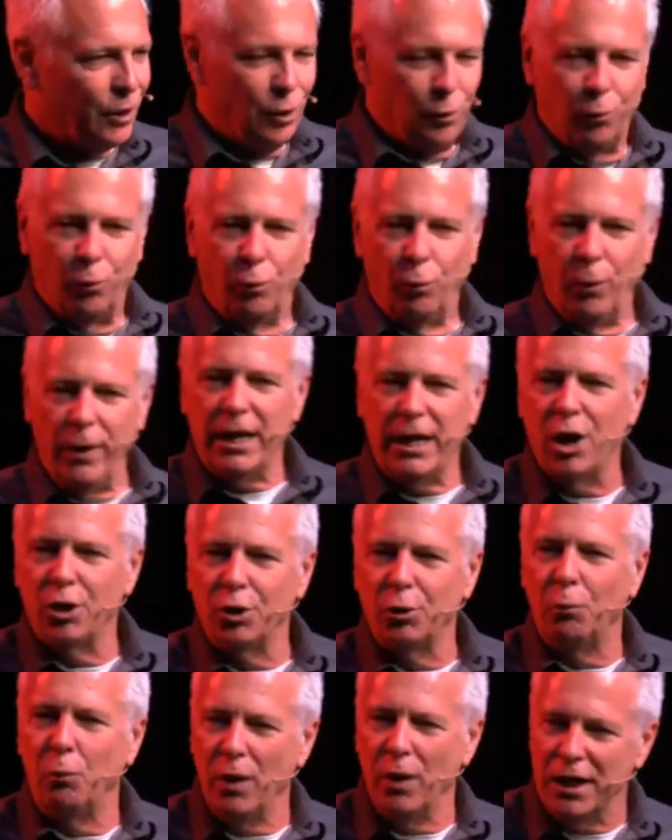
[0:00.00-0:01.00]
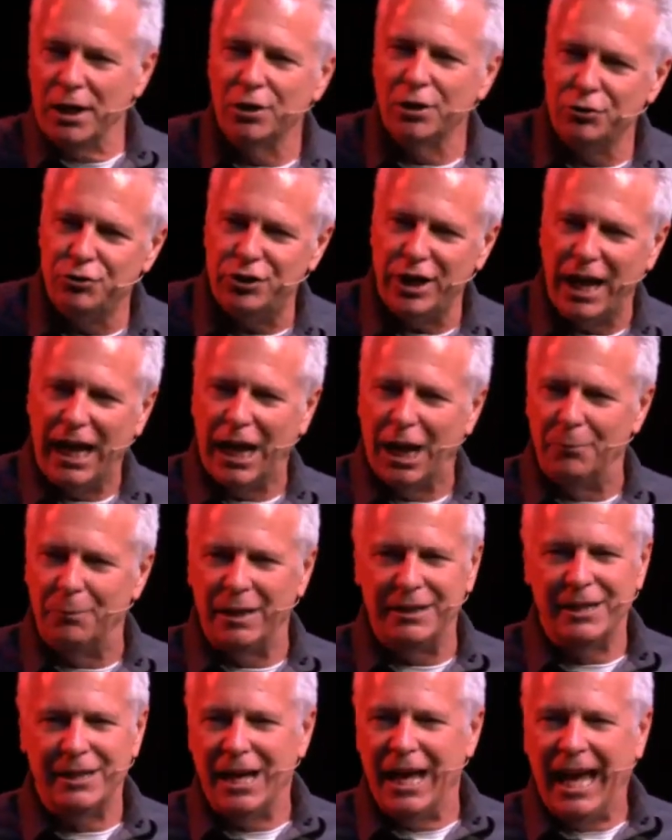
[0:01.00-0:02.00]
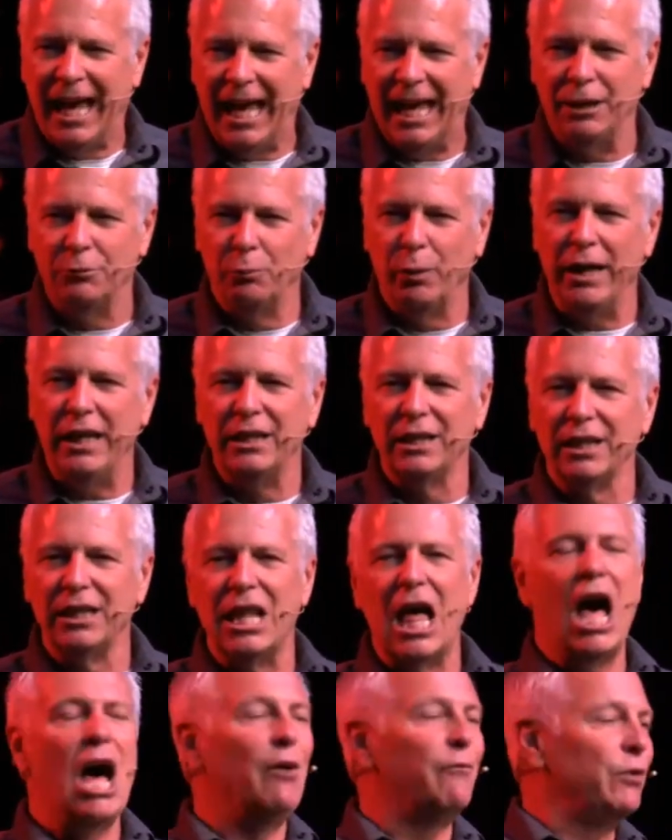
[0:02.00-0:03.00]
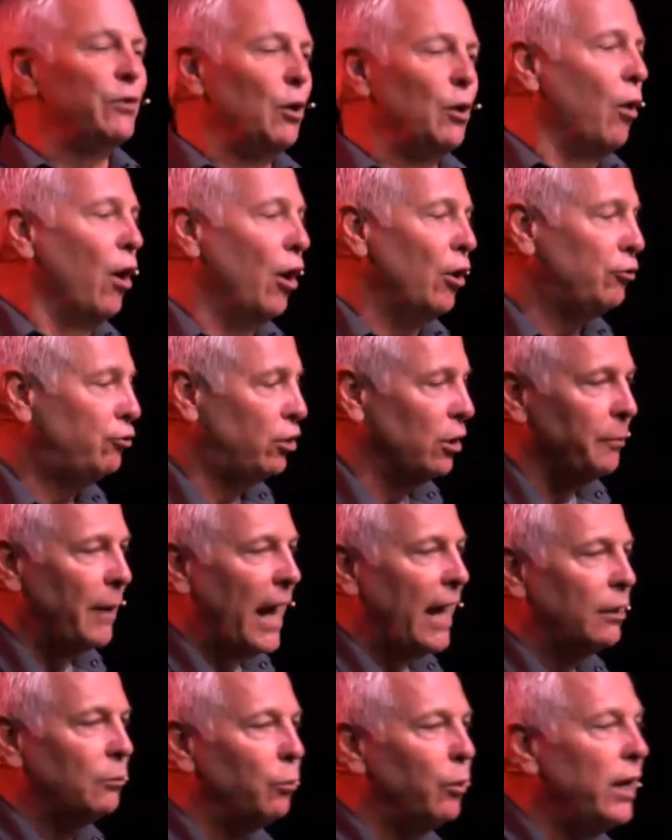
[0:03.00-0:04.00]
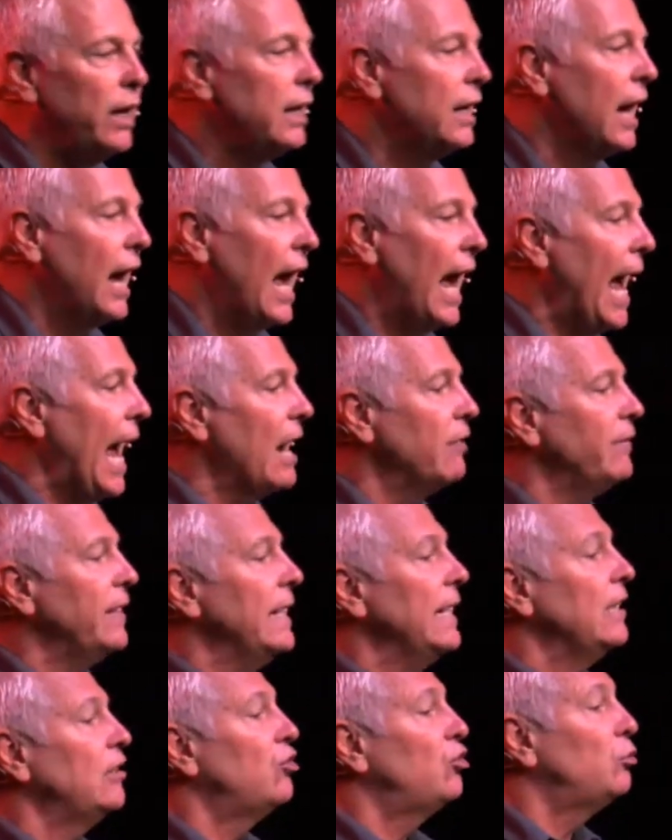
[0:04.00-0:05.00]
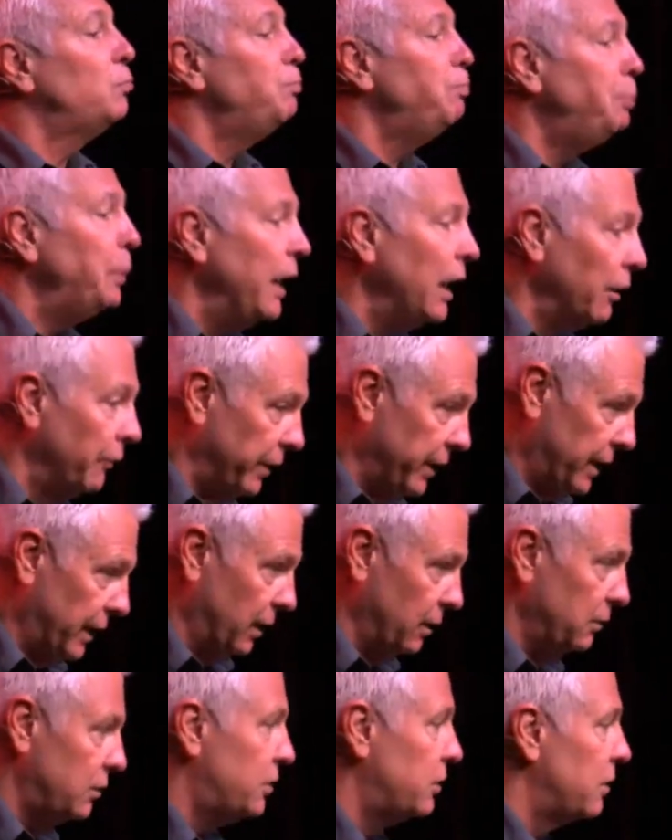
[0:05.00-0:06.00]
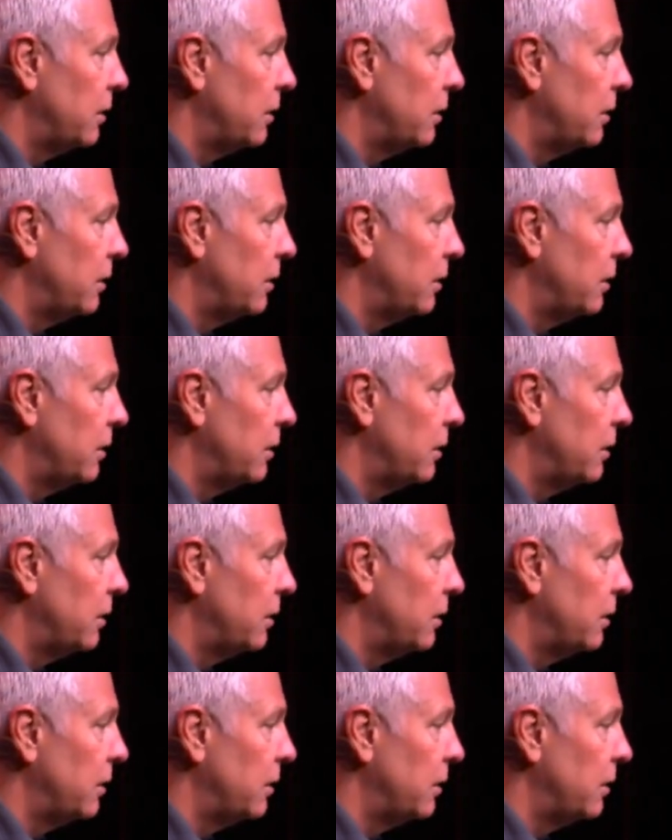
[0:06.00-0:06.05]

We go to Winter Jam and, and we love the worship and we have an experience.